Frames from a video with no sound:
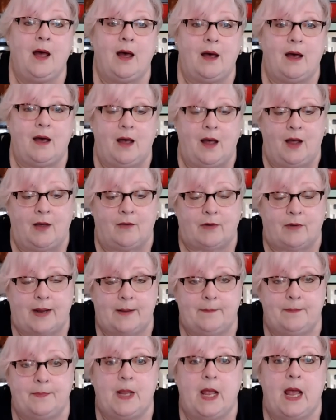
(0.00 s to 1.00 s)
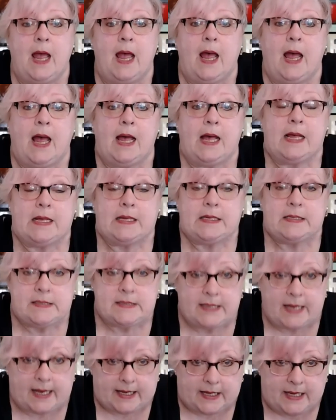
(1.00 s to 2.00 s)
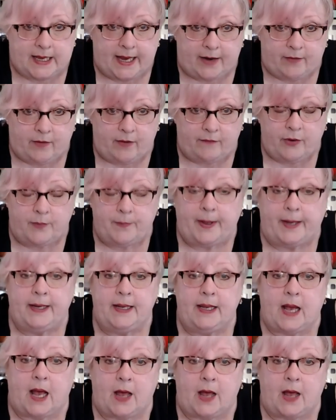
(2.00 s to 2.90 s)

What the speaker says: All right, take care, everybody.